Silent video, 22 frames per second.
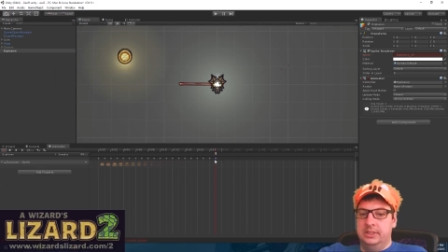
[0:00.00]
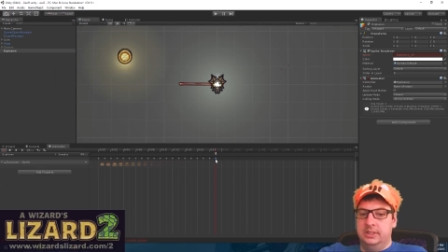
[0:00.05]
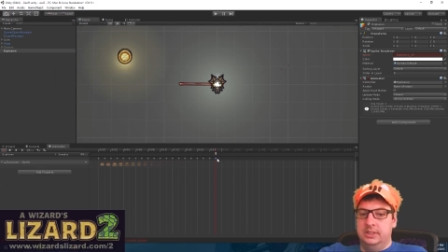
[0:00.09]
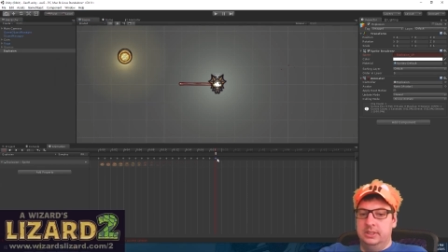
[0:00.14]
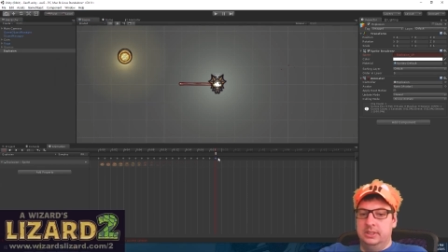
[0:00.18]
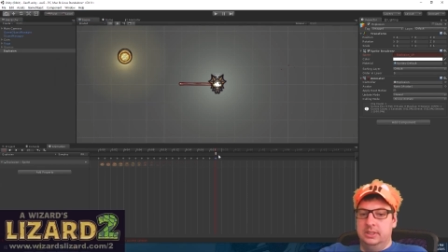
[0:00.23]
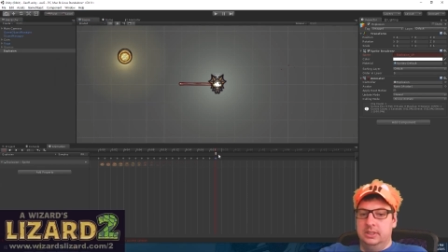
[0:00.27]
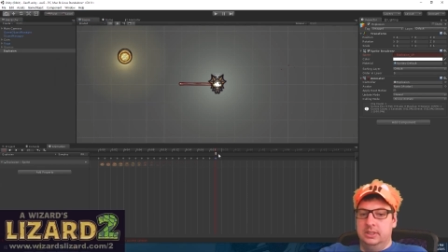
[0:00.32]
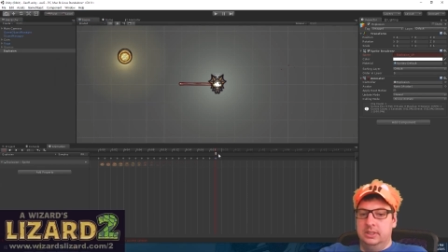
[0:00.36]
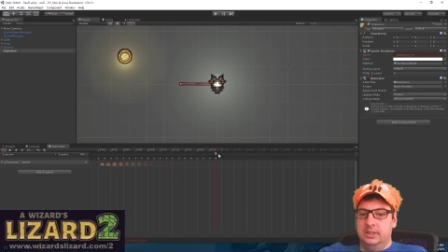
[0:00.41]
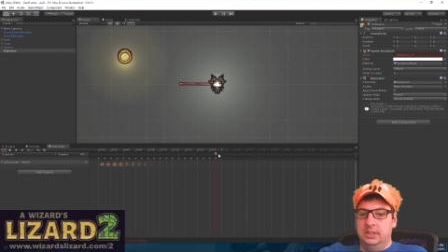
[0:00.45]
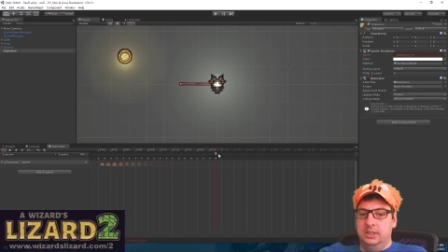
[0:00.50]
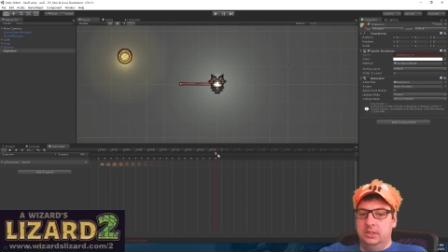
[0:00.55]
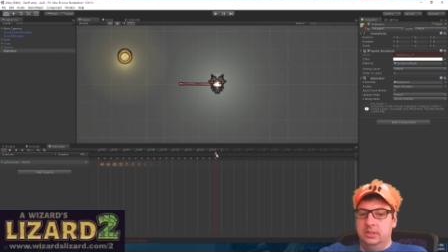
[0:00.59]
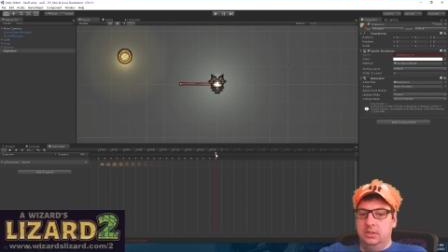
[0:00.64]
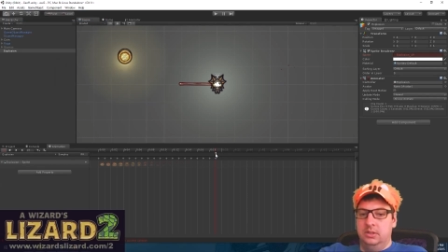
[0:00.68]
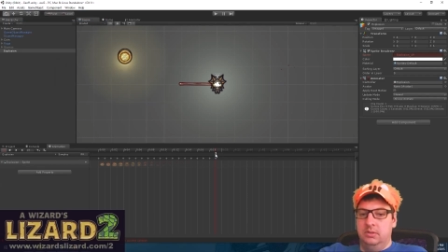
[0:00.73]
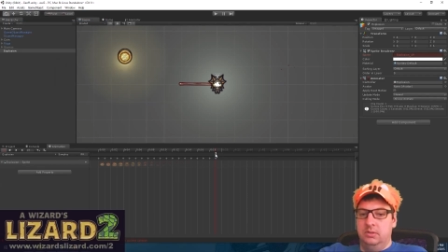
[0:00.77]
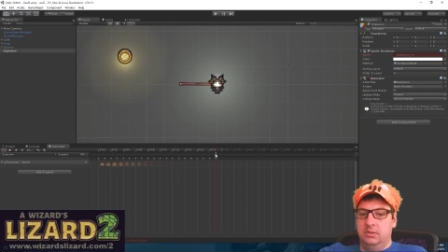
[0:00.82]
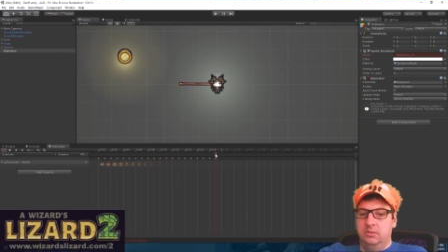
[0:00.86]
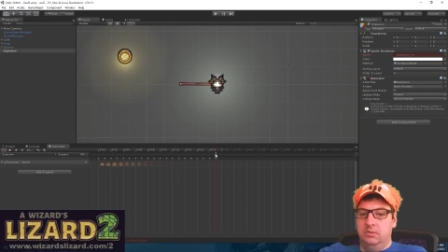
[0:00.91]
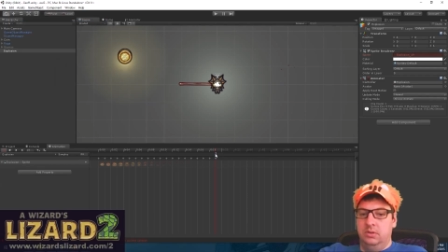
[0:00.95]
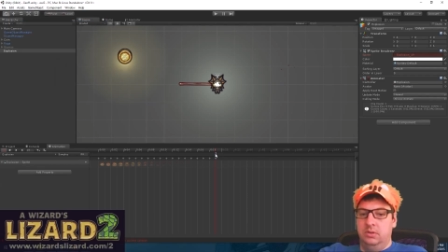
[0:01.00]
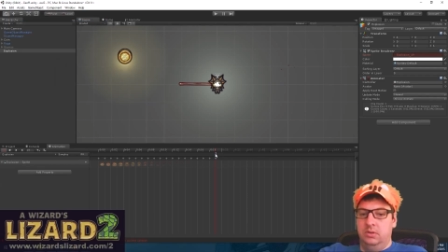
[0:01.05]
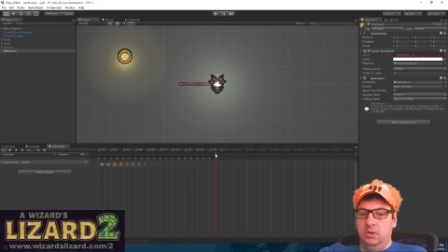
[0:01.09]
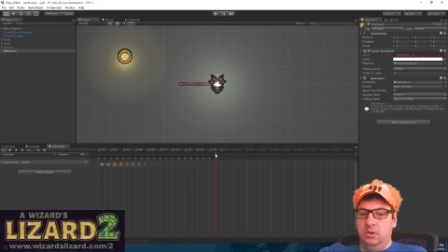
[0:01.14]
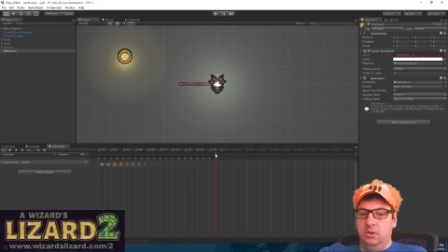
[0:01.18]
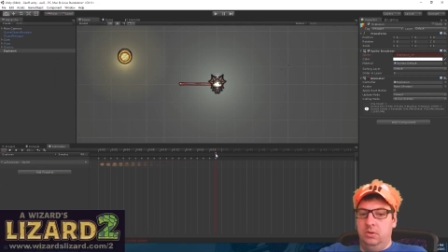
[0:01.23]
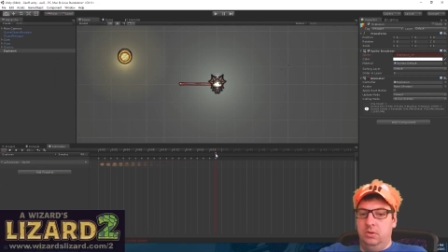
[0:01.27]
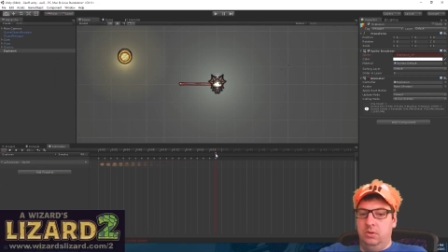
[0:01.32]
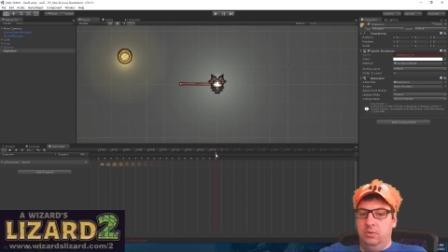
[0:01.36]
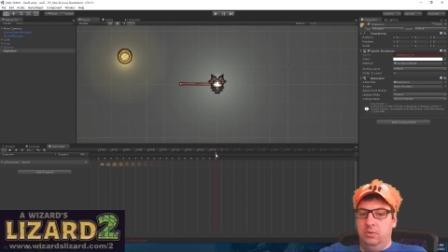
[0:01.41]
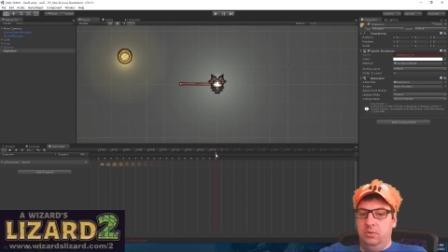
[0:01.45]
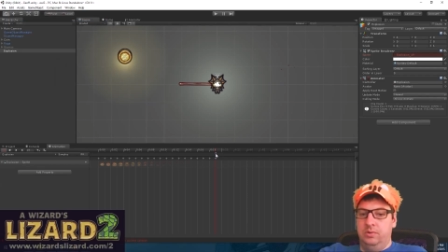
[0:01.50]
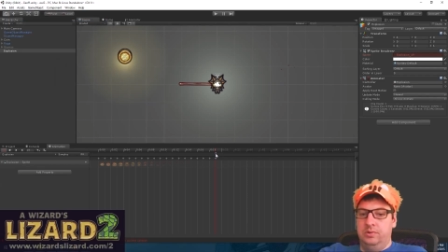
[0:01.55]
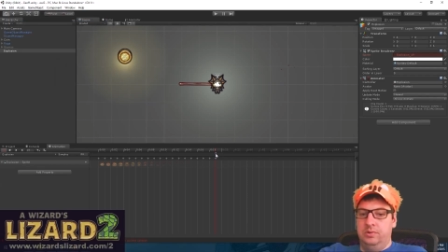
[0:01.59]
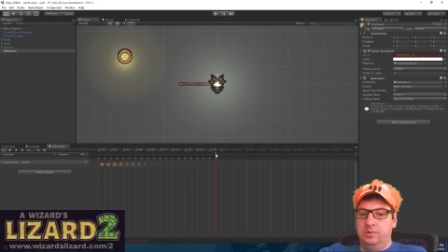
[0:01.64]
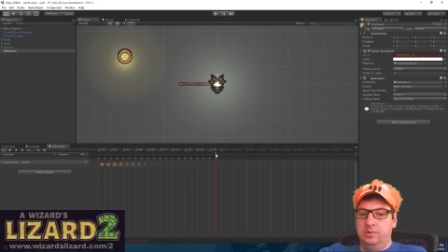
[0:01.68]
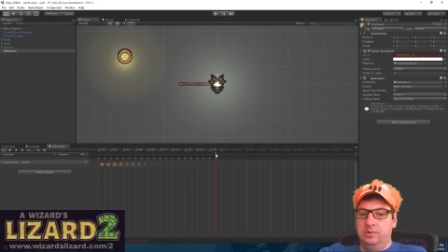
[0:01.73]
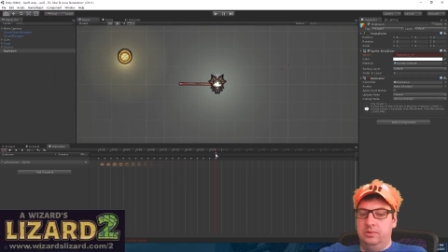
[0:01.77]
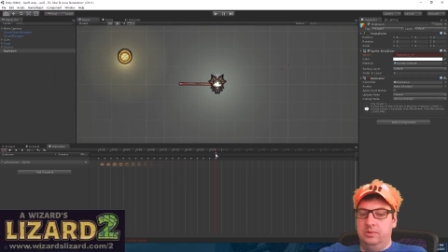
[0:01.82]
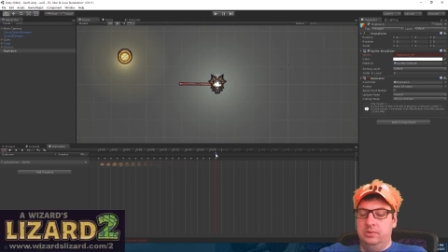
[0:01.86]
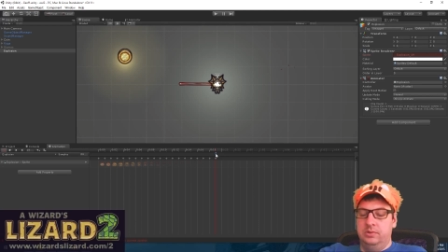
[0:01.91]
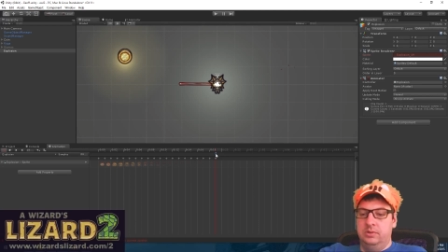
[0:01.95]
I don't know
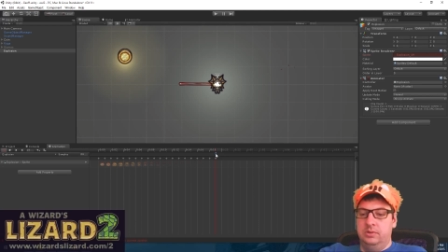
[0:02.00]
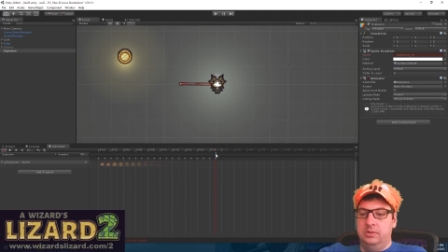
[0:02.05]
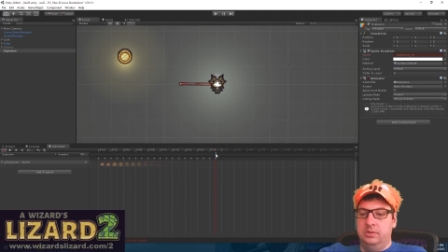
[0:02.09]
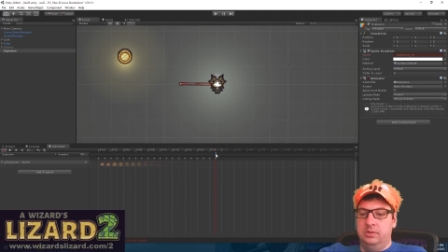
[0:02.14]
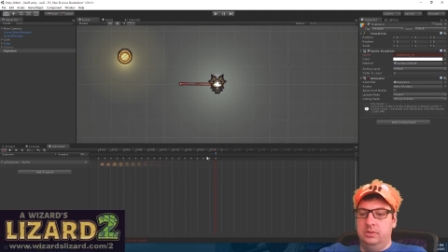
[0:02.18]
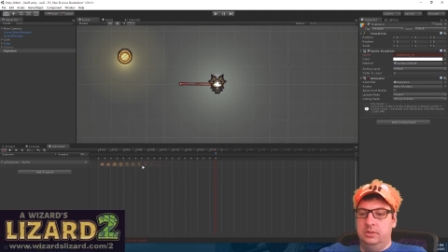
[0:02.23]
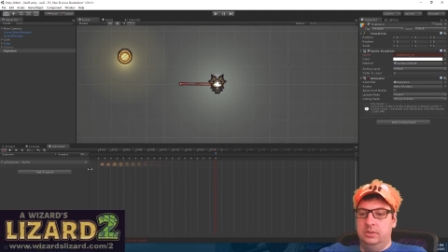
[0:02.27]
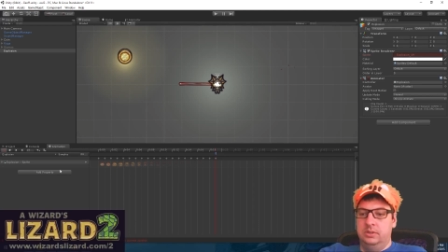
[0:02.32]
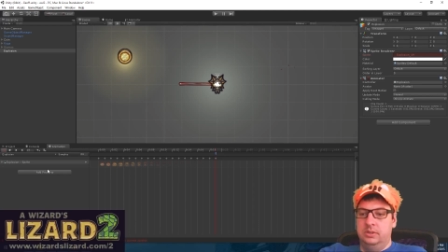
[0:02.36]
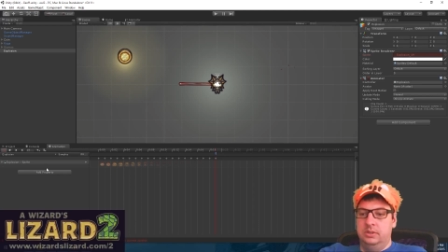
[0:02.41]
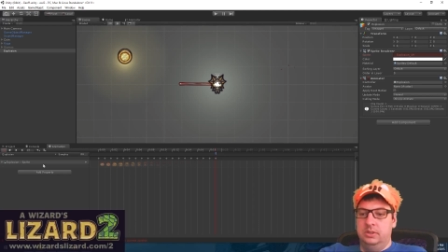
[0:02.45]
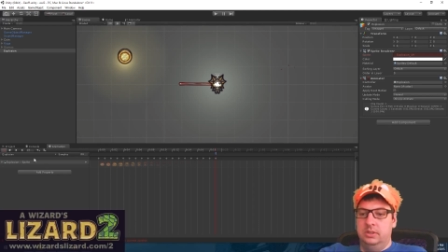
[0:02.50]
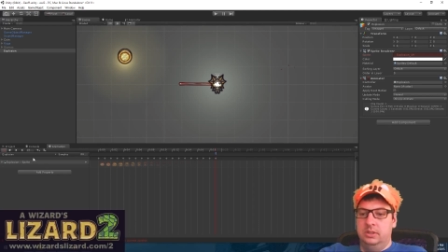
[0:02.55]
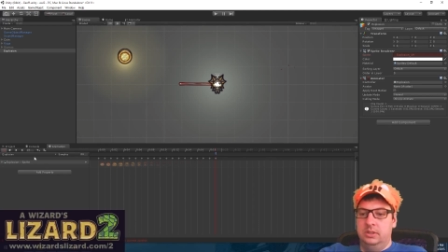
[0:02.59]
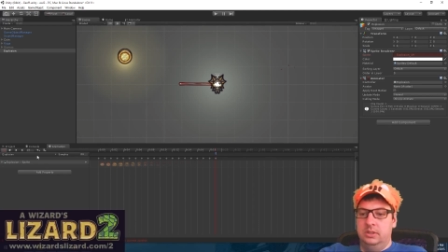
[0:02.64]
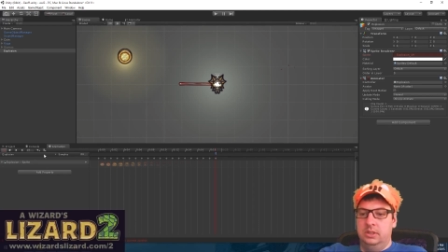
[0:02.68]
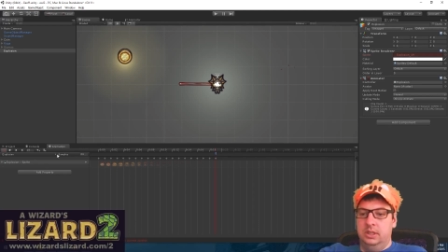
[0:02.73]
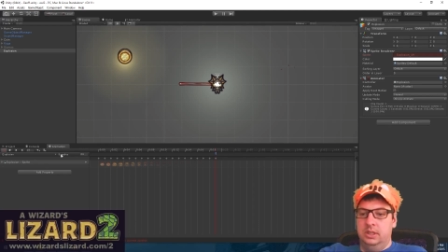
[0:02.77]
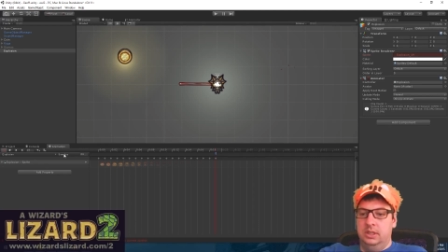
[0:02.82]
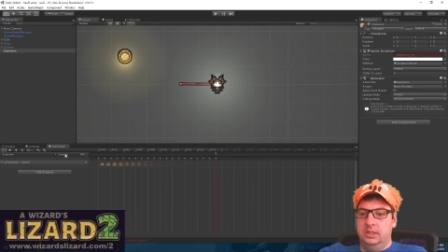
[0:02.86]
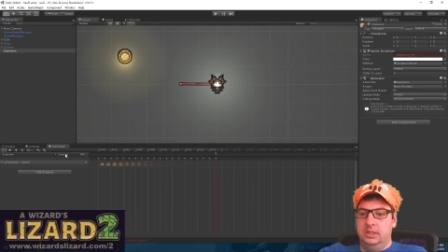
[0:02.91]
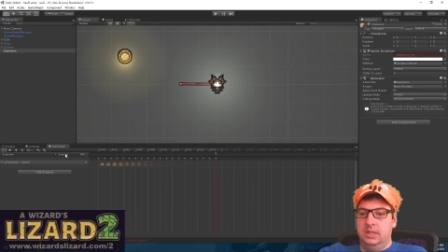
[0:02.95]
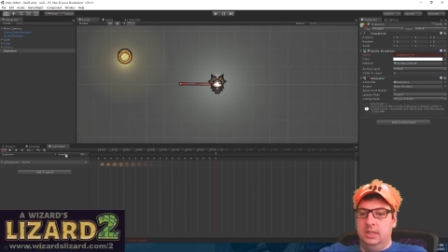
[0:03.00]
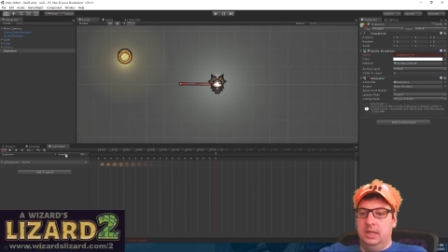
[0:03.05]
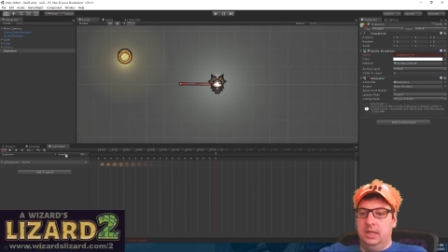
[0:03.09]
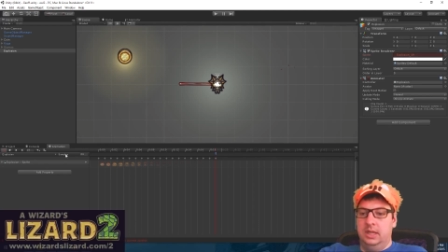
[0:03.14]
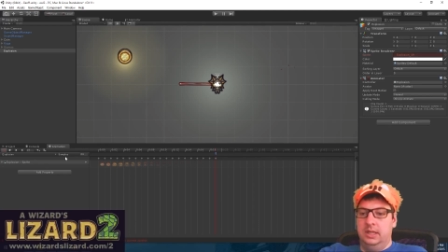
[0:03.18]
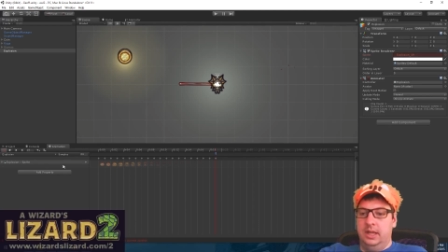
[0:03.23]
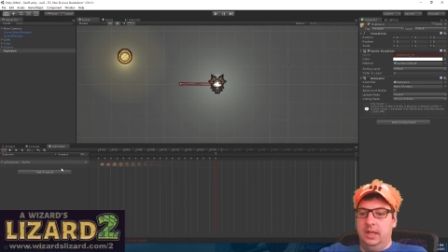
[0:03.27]
exactly